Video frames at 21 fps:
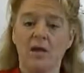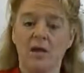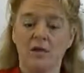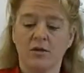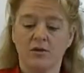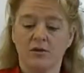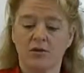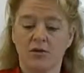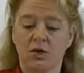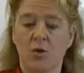
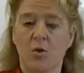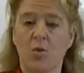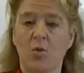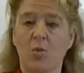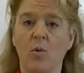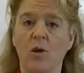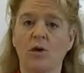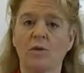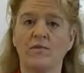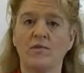So
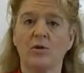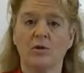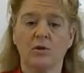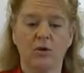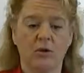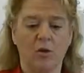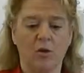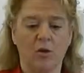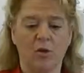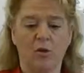one of your
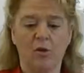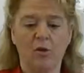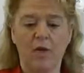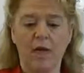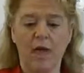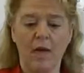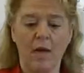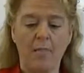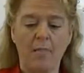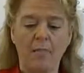little
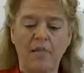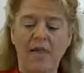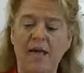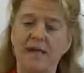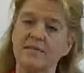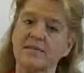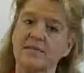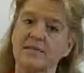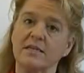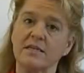
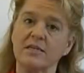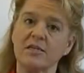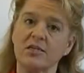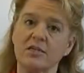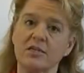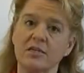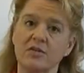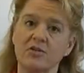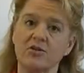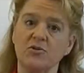plastic dishes
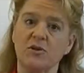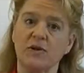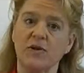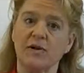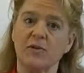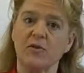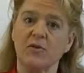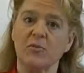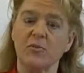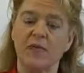that you get,
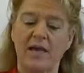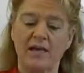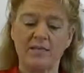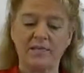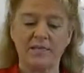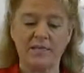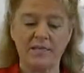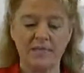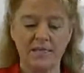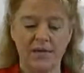or the
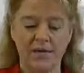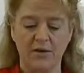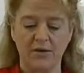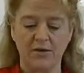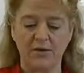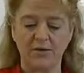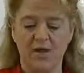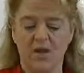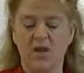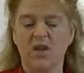plastic
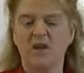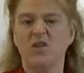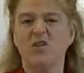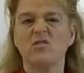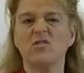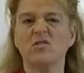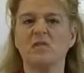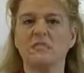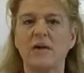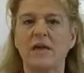containers,
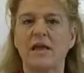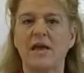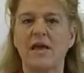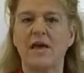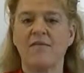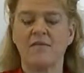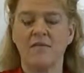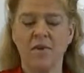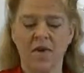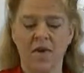usually is about
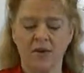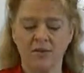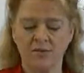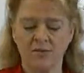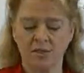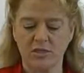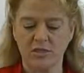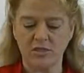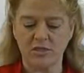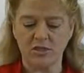½ a pound.
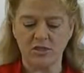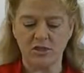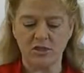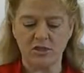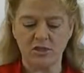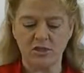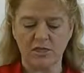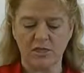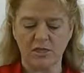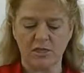So this is
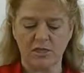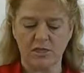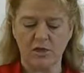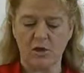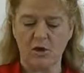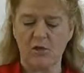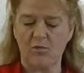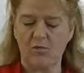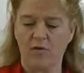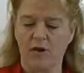just a little
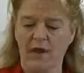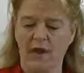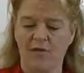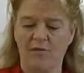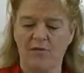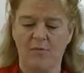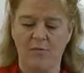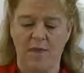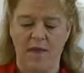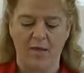over ½
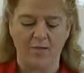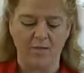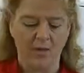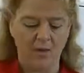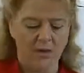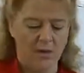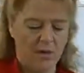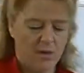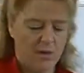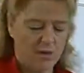a pound.
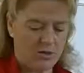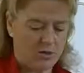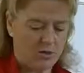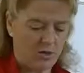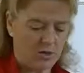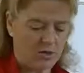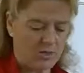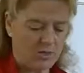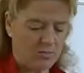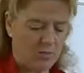So
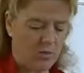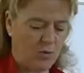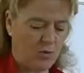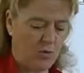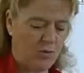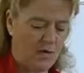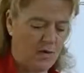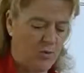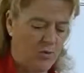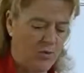I'll just pull a
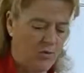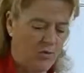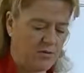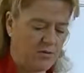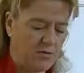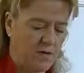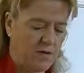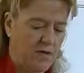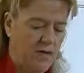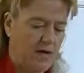couple of
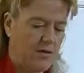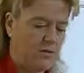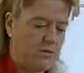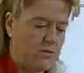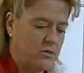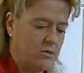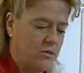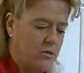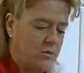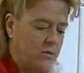those
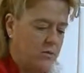out.